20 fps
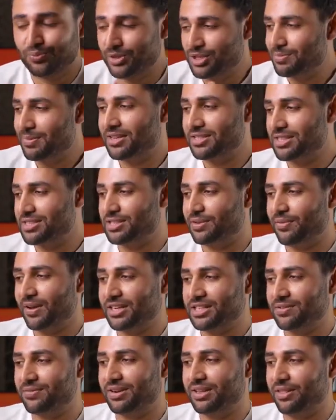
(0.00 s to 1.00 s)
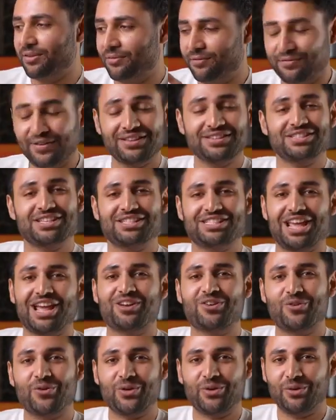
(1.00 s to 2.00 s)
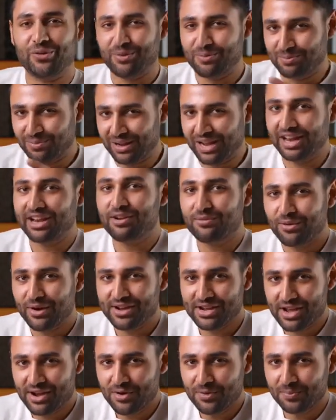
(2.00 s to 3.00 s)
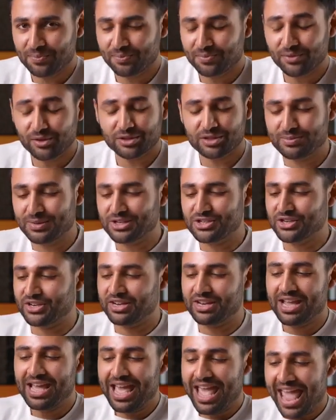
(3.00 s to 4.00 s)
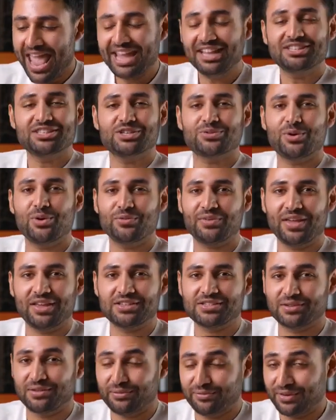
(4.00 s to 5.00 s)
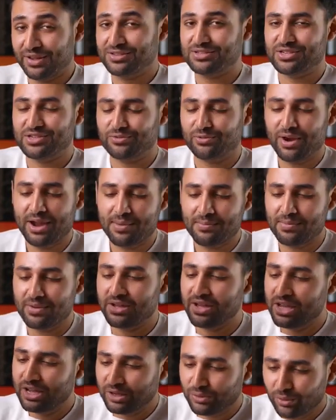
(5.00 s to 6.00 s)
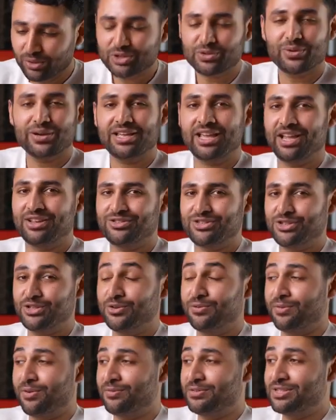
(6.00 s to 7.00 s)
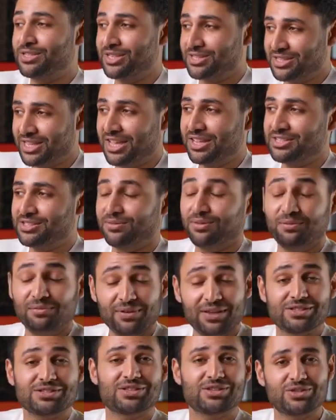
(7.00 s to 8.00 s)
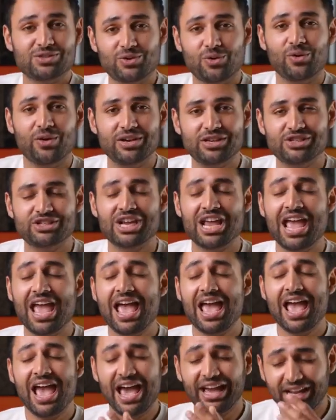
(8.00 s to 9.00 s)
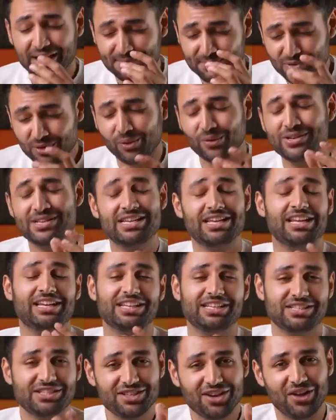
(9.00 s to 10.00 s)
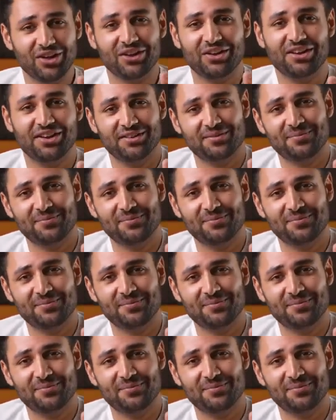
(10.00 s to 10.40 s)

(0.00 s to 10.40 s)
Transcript: which makes this effectively the fastest Android on the planet right now, not to mention 8 to 12 gigs of the fastest RAM, 128 to 256 gigs of the fastest storage, and I'm not nearly done.